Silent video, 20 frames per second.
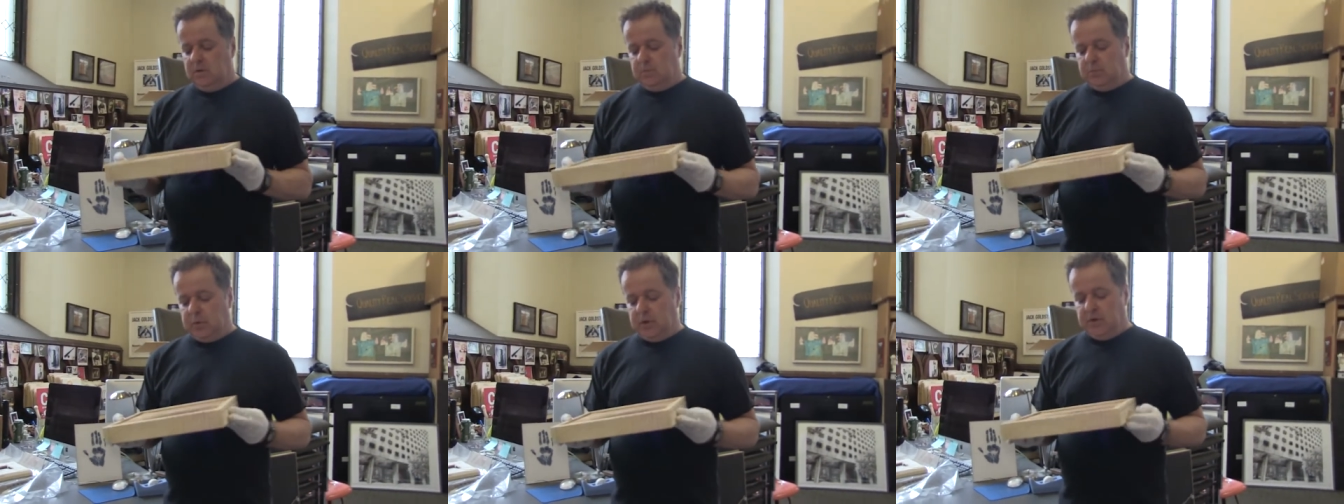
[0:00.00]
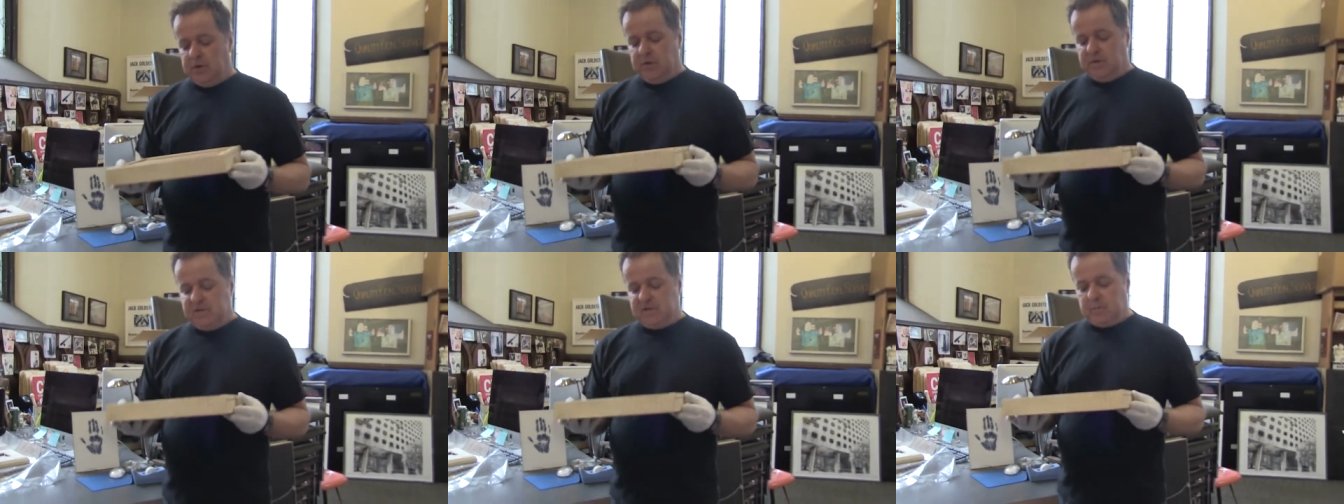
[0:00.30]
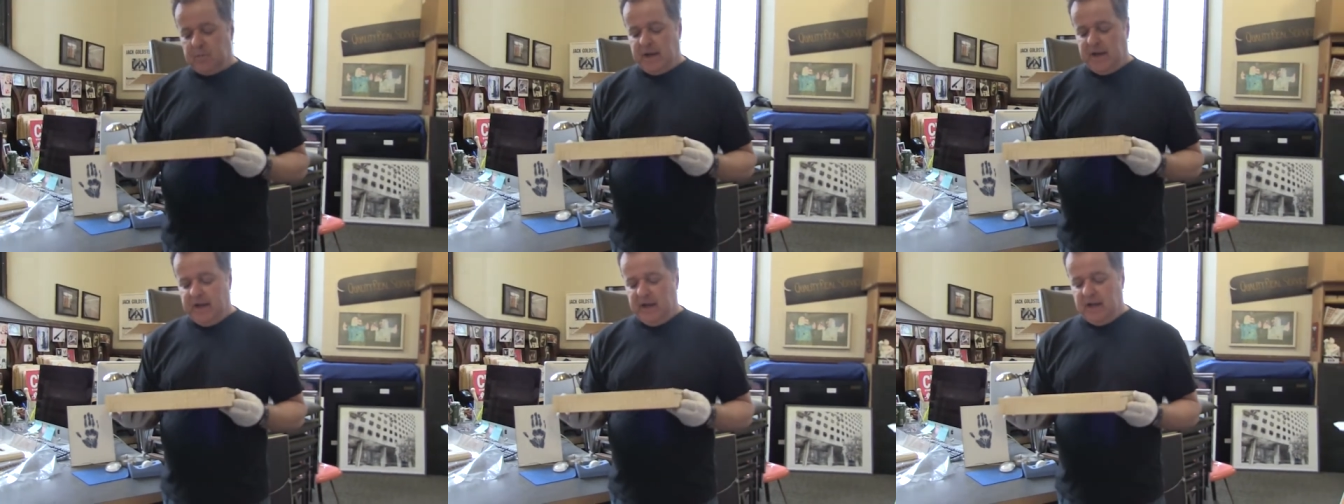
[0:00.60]
produced
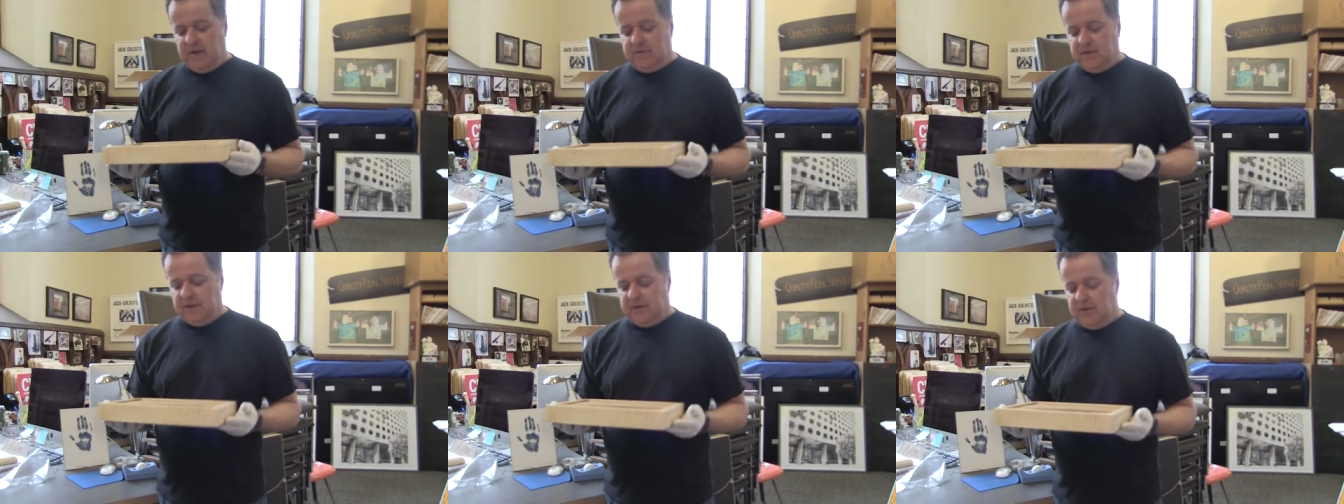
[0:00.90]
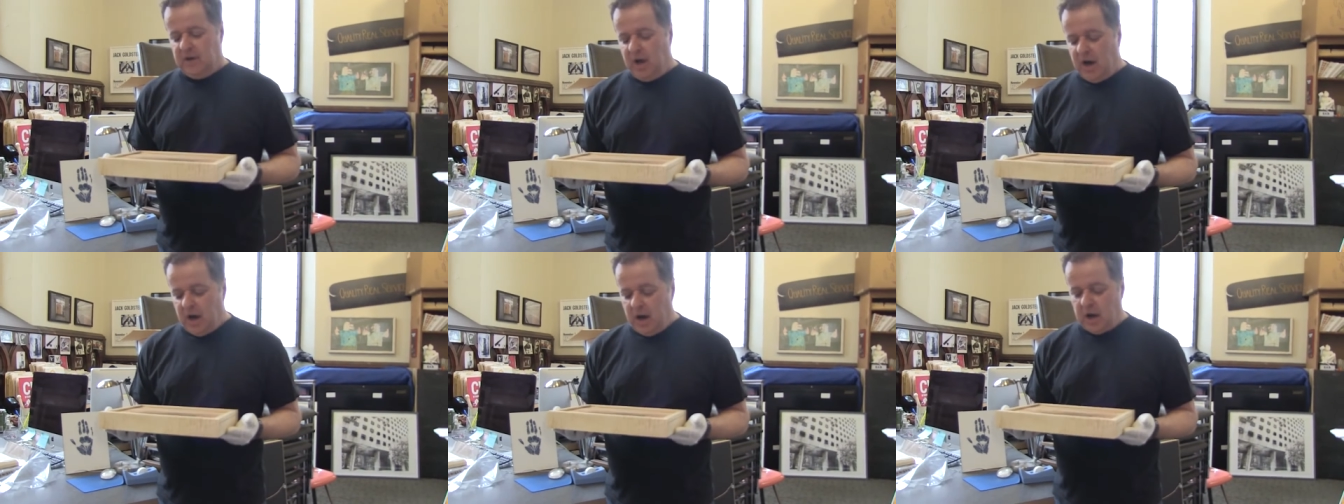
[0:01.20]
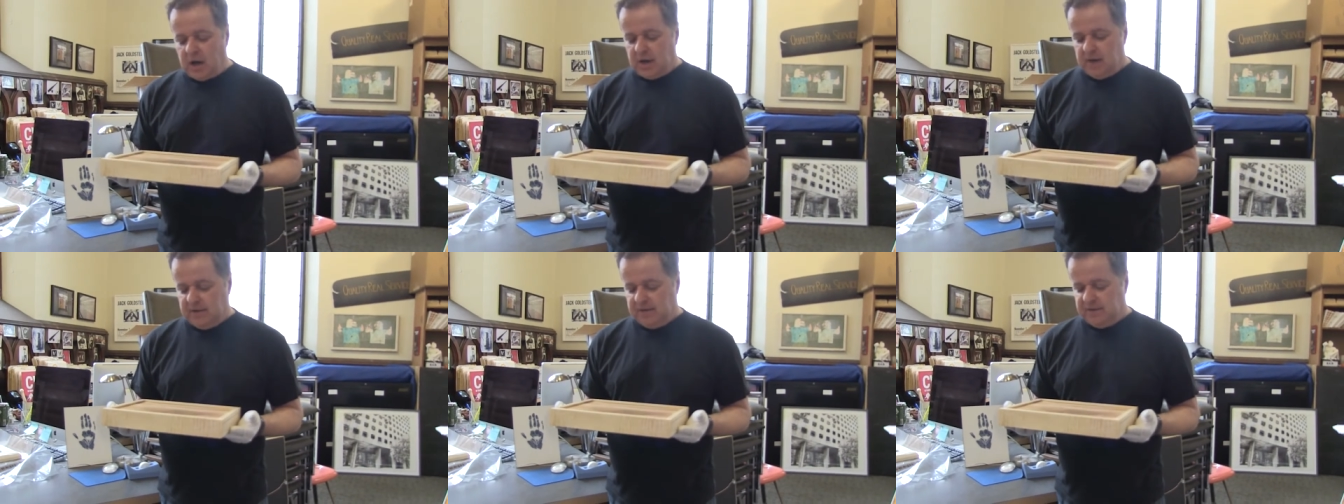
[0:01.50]
by Evan
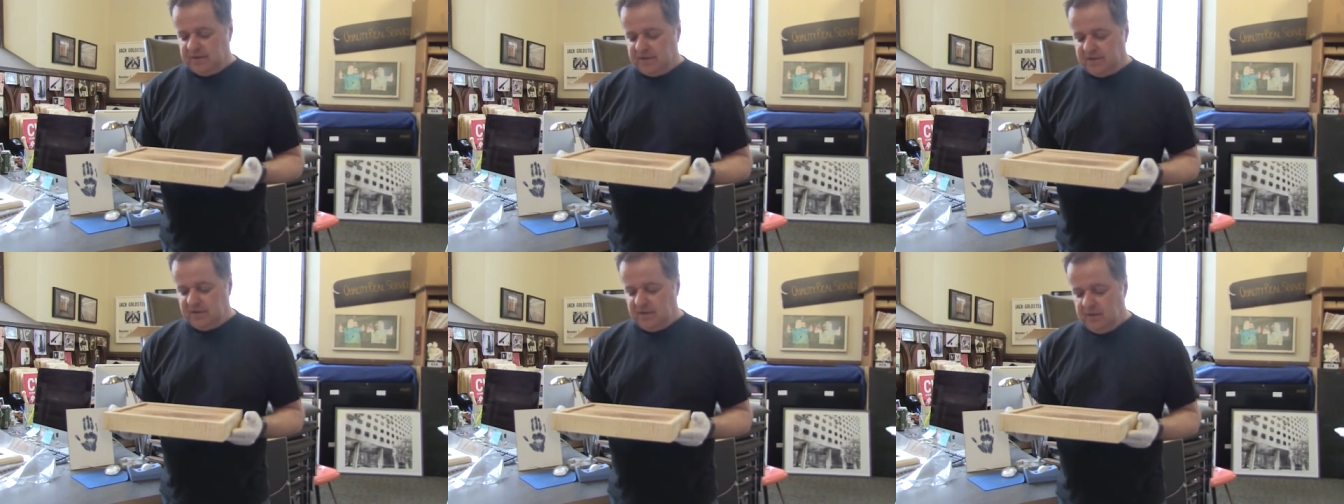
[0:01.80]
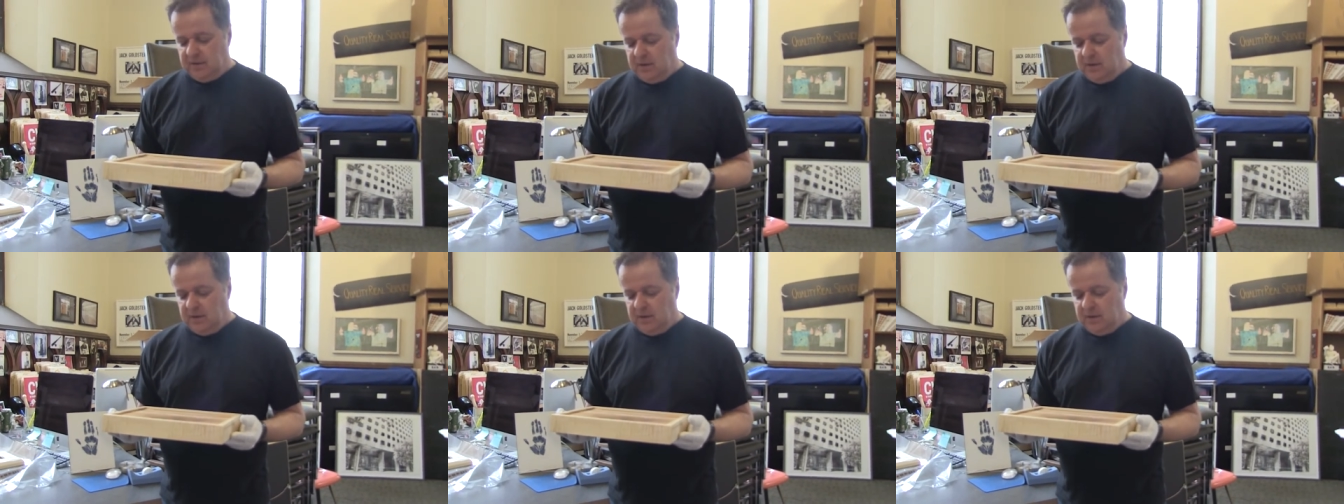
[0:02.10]
Hawkins.